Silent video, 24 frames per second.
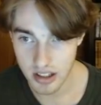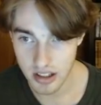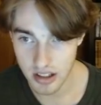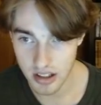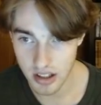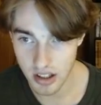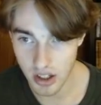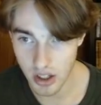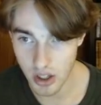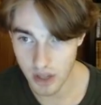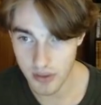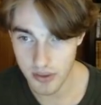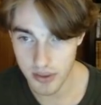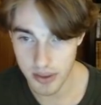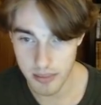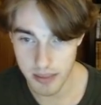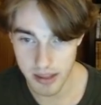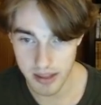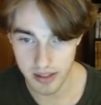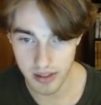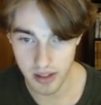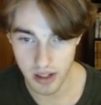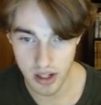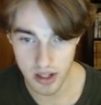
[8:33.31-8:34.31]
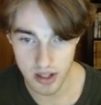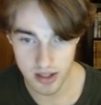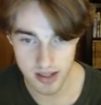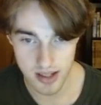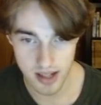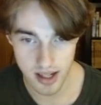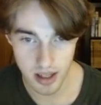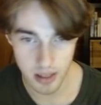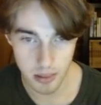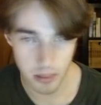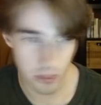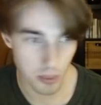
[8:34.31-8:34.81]
Over the Bangladesh
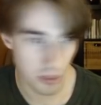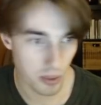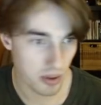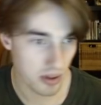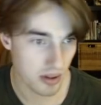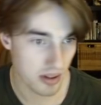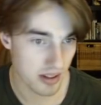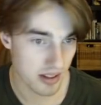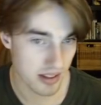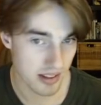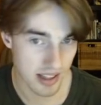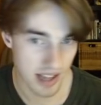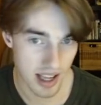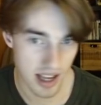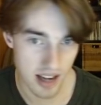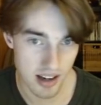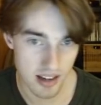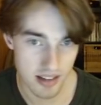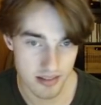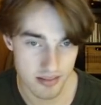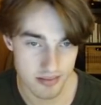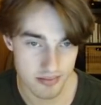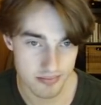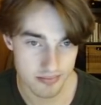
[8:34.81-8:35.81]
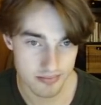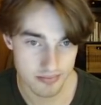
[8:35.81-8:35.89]
side of the border, again,